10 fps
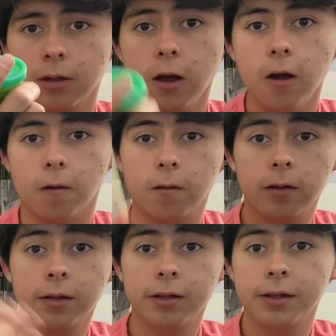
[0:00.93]
Oh,
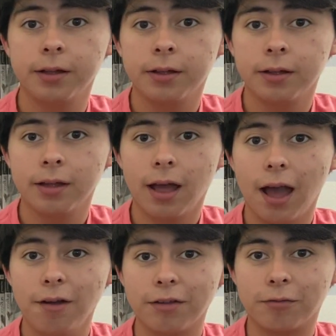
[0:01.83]

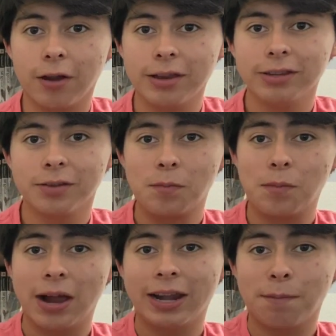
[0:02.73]
howdy friend.
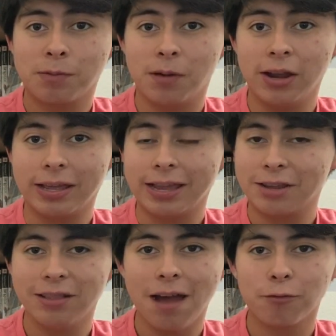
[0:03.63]
My name's Buddy, and
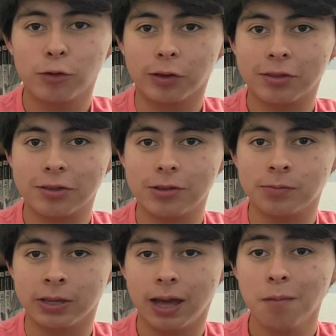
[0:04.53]
you'll have to
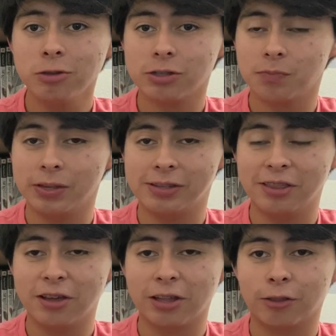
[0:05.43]
excuse me. I'm just busy
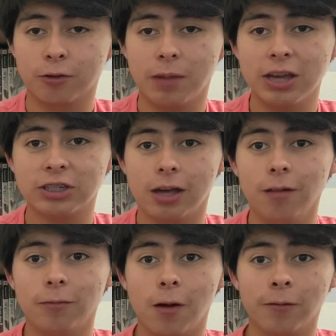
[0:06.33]
looking through my
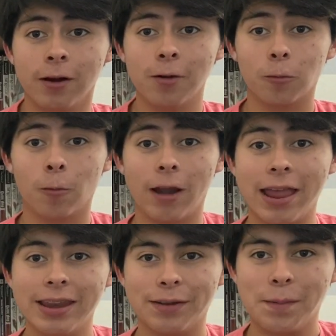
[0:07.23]
shelf of
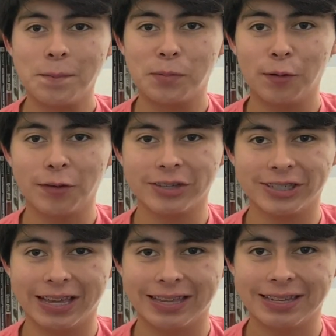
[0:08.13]
random
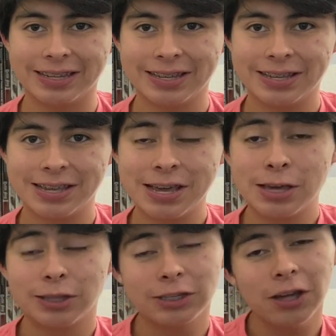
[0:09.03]
bullshit.
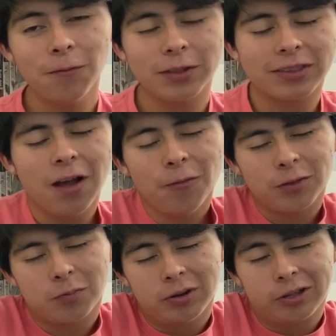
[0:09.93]
The shelf itself
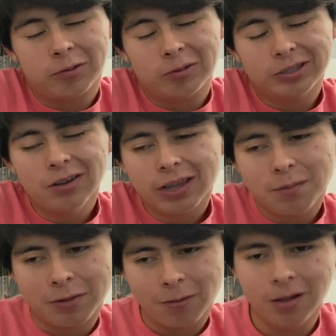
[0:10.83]
is pretty cool, don't
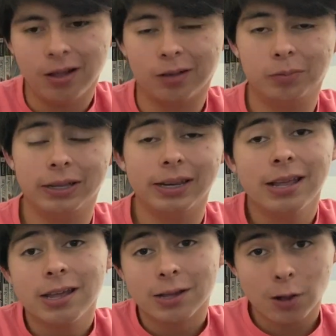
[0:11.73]
get me wrong, but
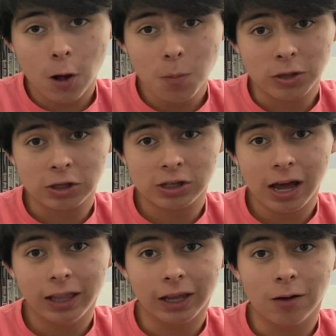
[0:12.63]
call me
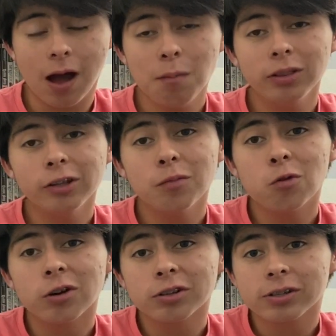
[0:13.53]
shallow. I'm a little
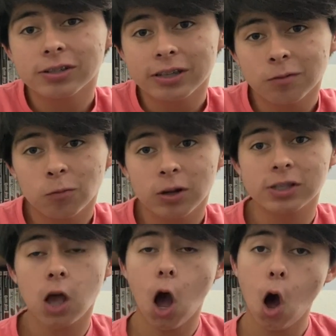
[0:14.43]
more interested in
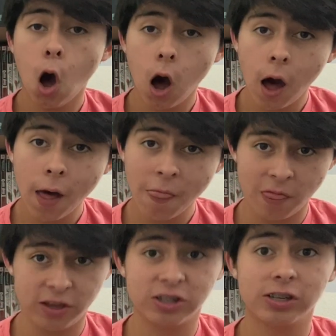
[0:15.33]
what's on
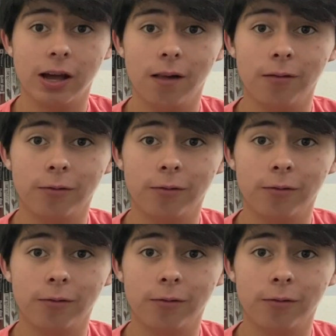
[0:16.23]
the shelf.